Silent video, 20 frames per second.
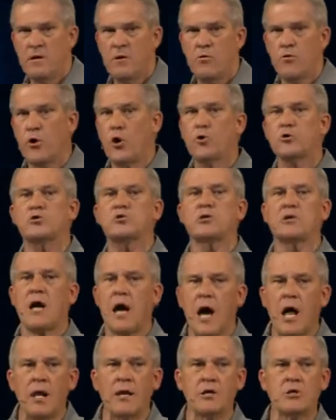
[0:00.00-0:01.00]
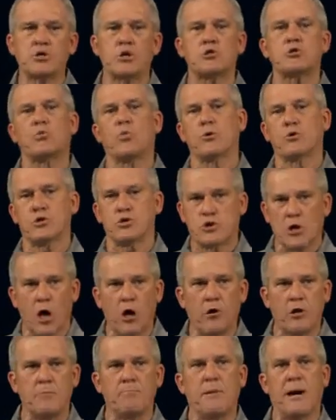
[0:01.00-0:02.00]
those colleges were
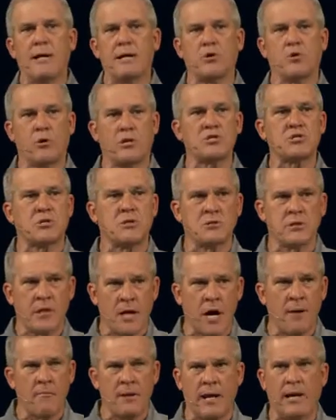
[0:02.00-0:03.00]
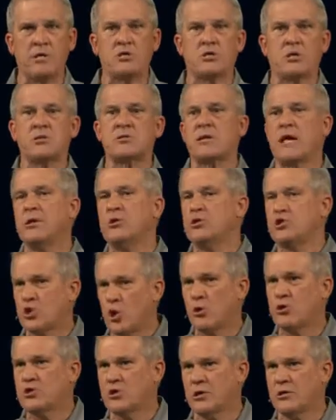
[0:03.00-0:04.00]
started by Christian denominations and
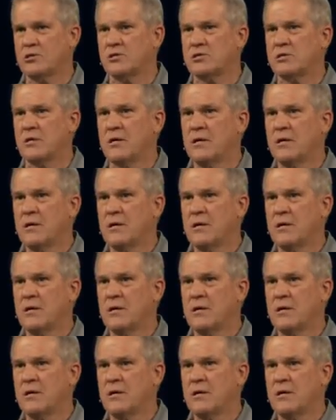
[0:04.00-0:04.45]
churches